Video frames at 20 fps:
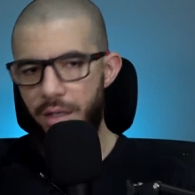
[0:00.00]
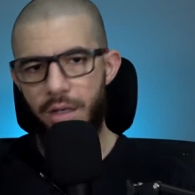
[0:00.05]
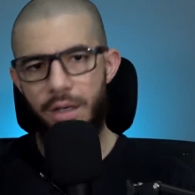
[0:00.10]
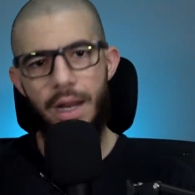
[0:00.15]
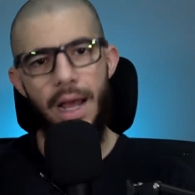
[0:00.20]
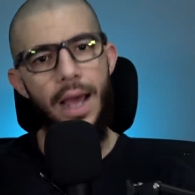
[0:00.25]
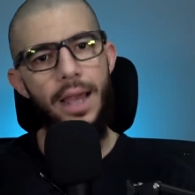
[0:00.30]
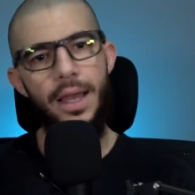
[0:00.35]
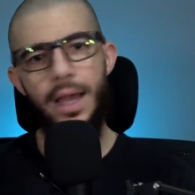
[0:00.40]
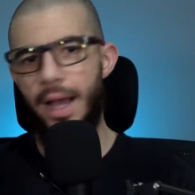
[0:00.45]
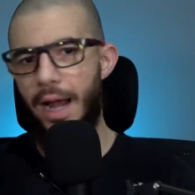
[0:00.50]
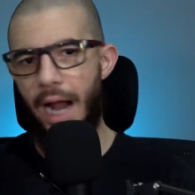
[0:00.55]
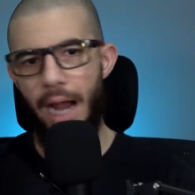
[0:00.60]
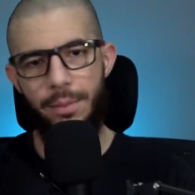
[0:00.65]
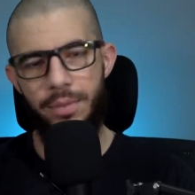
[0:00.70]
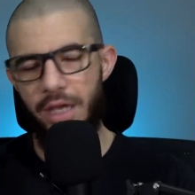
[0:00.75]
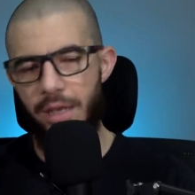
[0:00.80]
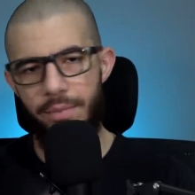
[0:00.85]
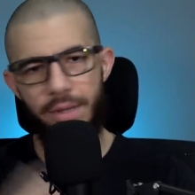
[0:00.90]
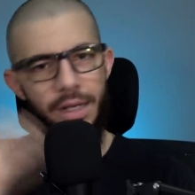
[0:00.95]
La ya
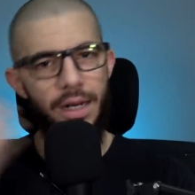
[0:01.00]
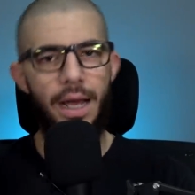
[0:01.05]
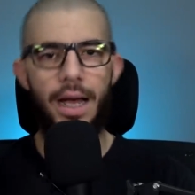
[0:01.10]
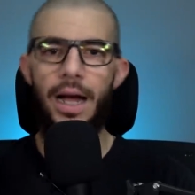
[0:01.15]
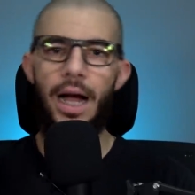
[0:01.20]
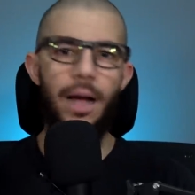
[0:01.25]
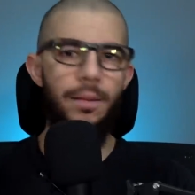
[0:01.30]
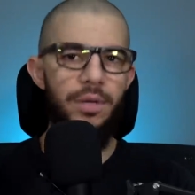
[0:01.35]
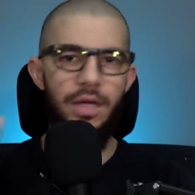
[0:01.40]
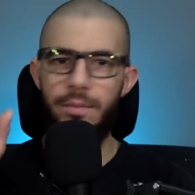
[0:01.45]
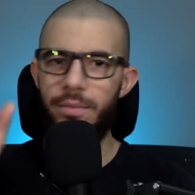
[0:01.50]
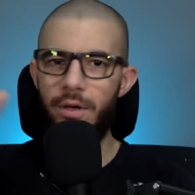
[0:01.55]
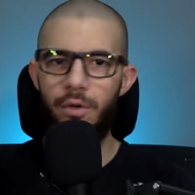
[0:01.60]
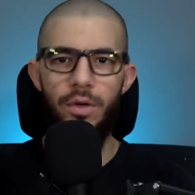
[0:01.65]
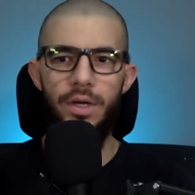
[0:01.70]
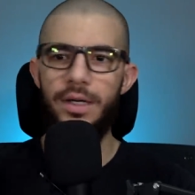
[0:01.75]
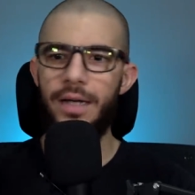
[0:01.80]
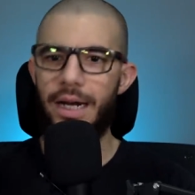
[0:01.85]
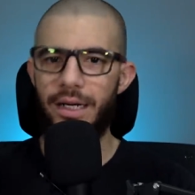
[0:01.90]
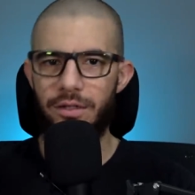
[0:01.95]
habibi, la habibi,
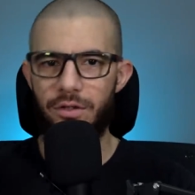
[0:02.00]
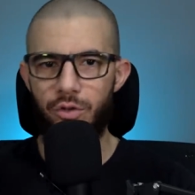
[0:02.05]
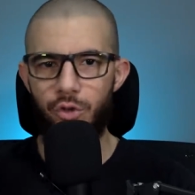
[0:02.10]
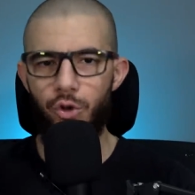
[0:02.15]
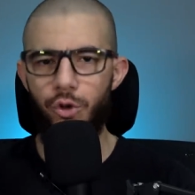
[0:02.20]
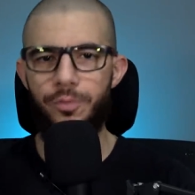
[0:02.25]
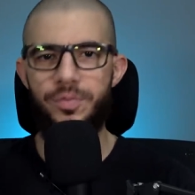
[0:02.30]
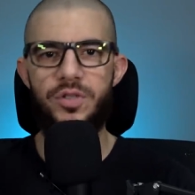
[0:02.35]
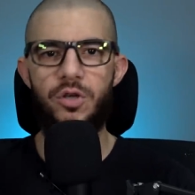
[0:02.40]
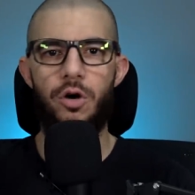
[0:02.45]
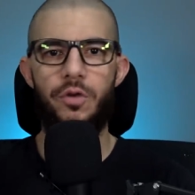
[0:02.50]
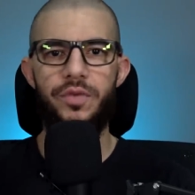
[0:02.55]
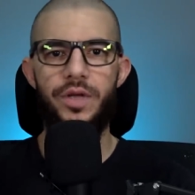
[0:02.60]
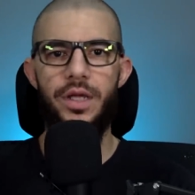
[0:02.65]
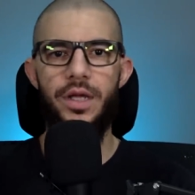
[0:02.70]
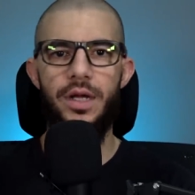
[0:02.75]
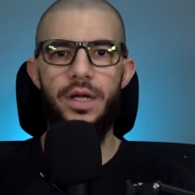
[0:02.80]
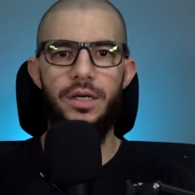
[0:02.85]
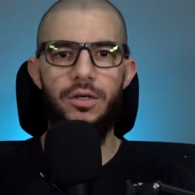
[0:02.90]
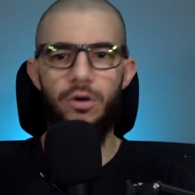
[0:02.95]
we're not noobs over
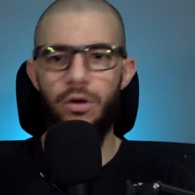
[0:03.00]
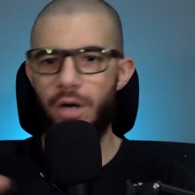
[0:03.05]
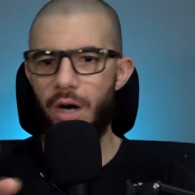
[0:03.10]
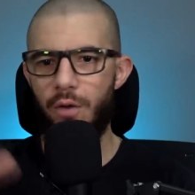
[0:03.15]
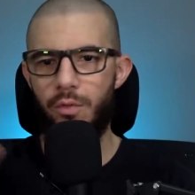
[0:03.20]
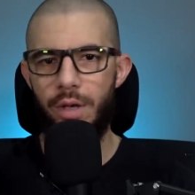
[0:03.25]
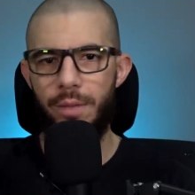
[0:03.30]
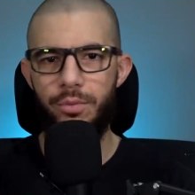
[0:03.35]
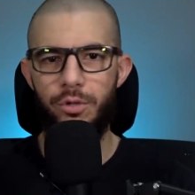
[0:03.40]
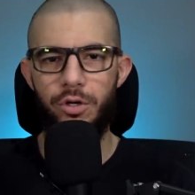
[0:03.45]
here, nor are we